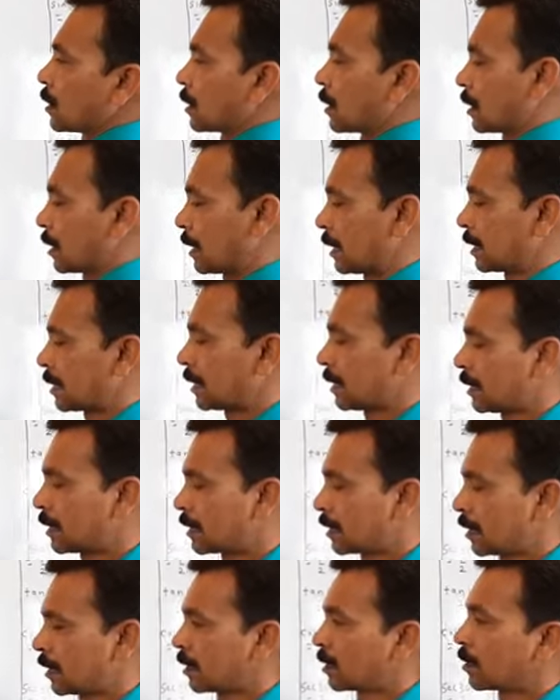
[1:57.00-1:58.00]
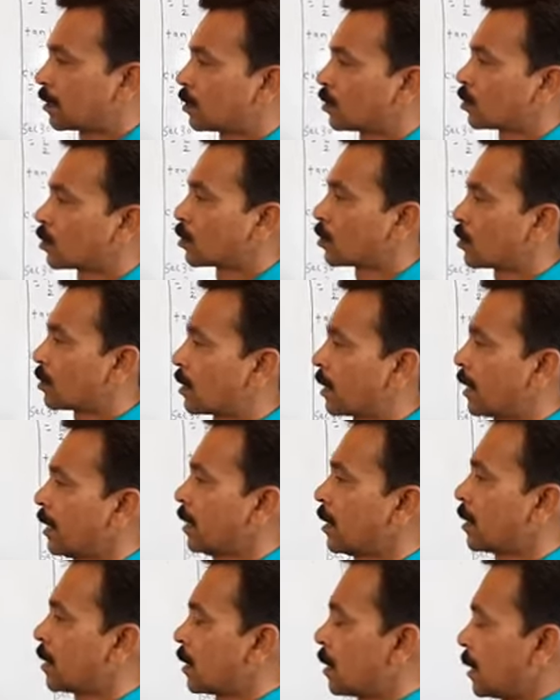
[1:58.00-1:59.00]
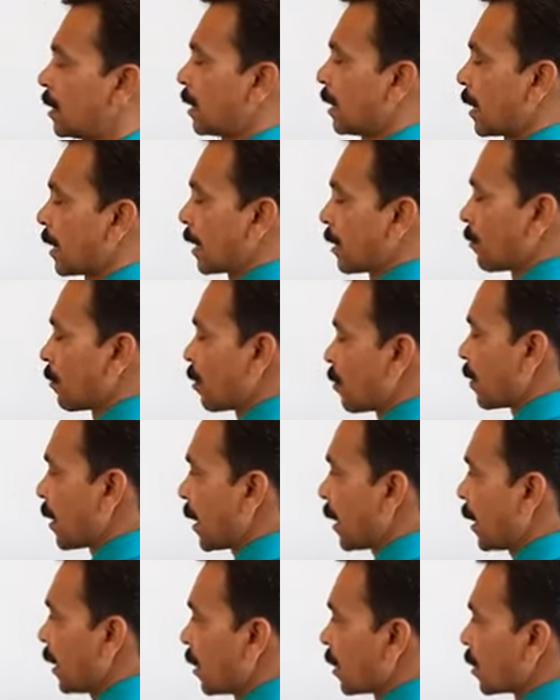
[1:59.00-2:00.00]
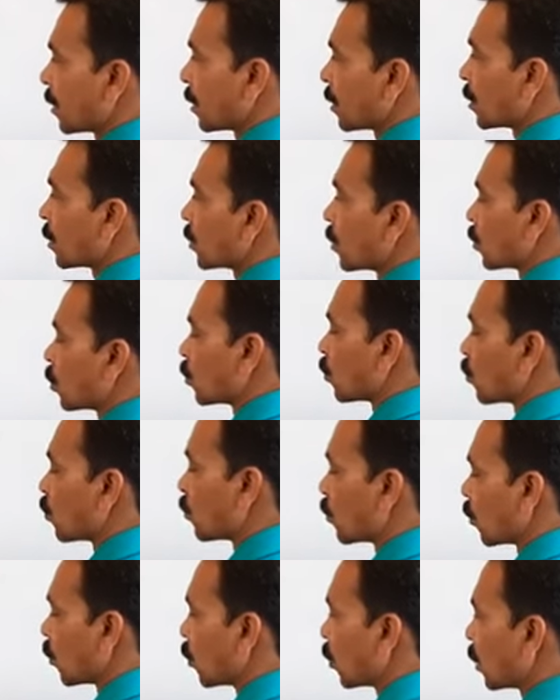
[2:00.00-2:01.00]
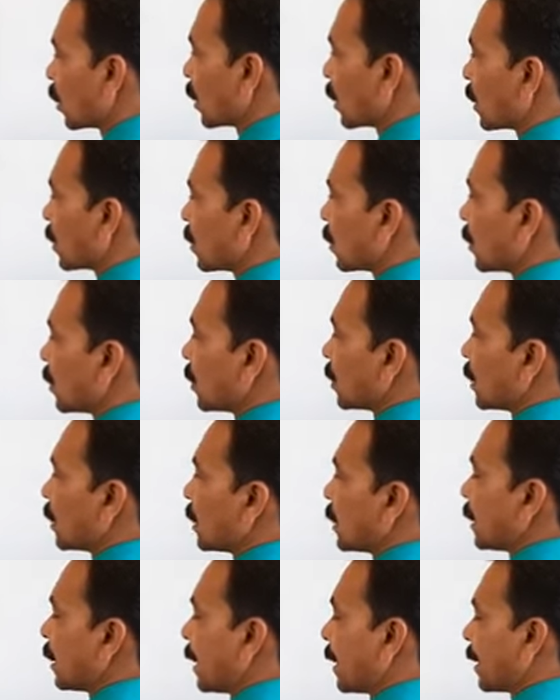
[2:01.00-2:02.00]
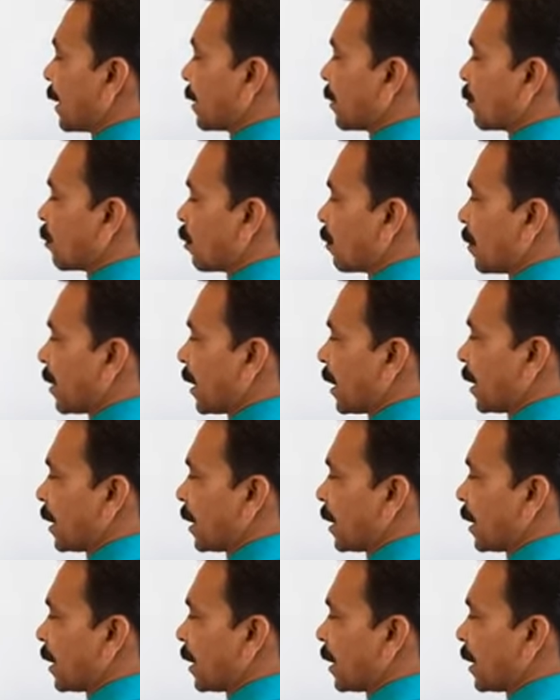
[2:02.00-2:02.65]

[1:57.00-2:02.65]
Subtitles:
This is 2 root 3. Here it will be 4. Here it will be